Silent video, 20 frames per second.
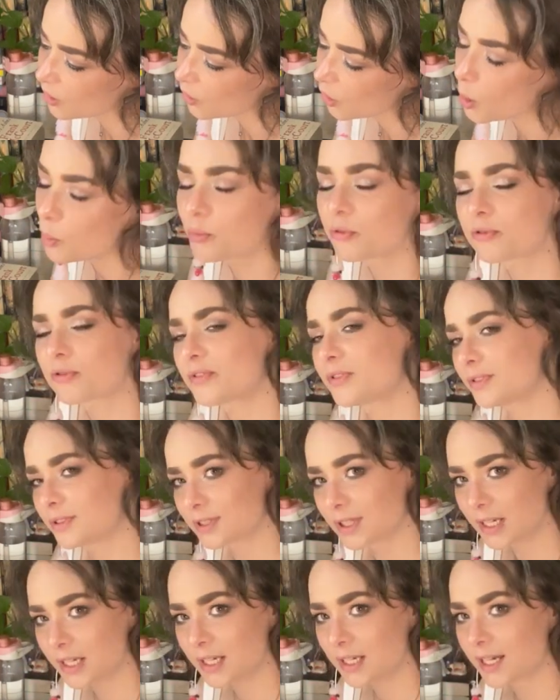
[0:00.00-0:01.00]
hopeful.
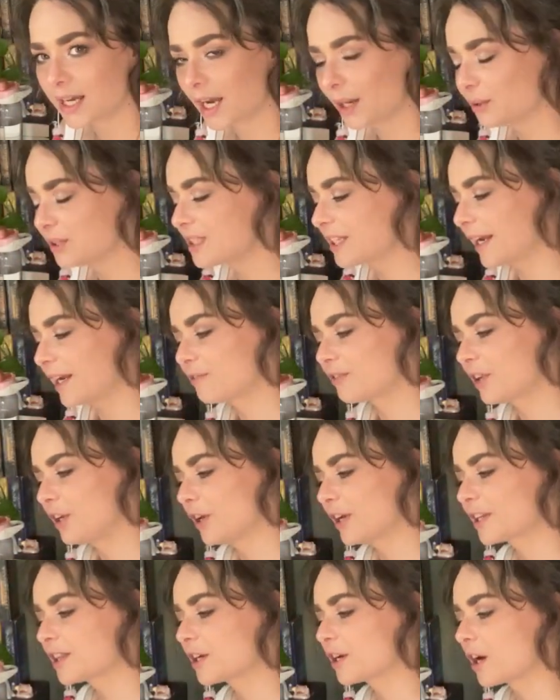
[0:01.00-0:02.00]
I would say if I
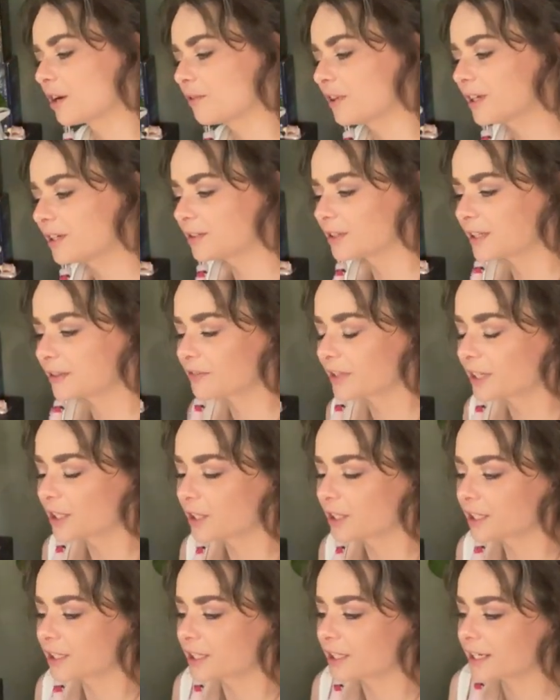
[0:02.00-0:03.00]
look at the cover, if I
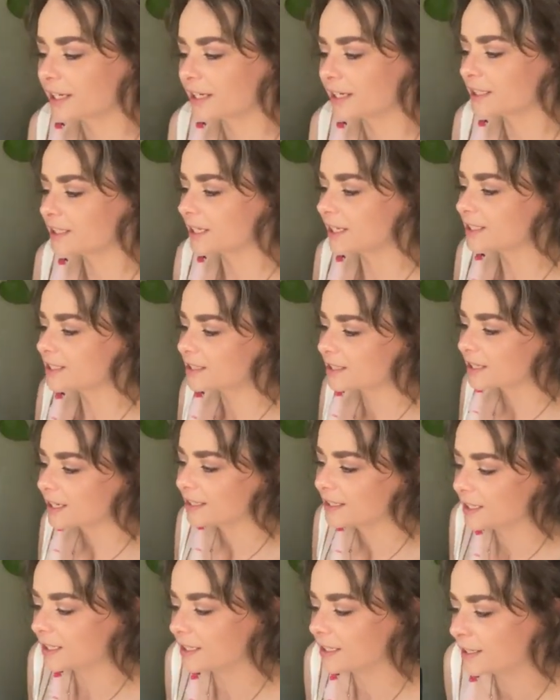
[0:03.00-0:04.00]
look at
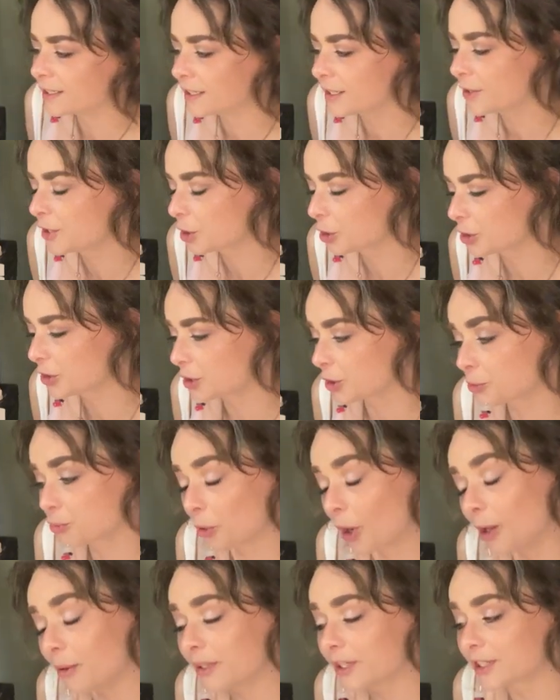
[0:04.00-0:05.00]
it, they're
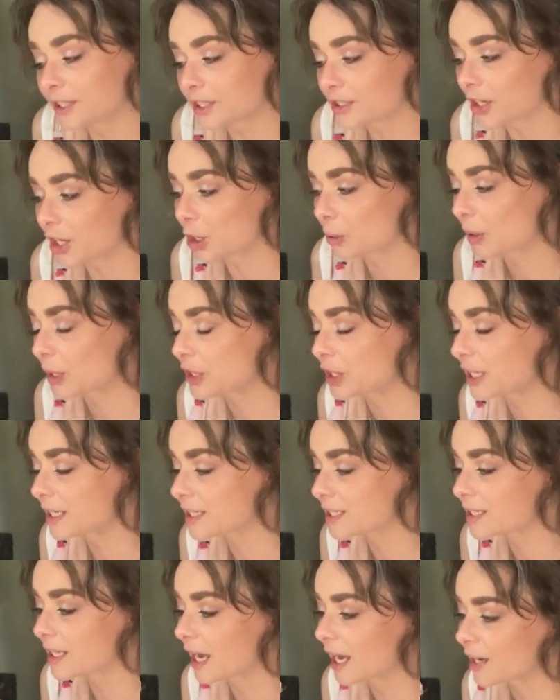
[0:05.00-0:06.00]
probably going to talk about
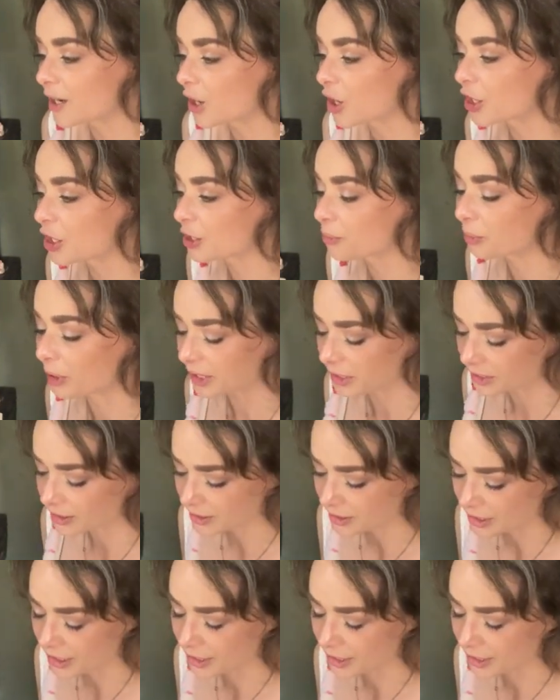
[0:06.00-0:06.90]
things that are a bit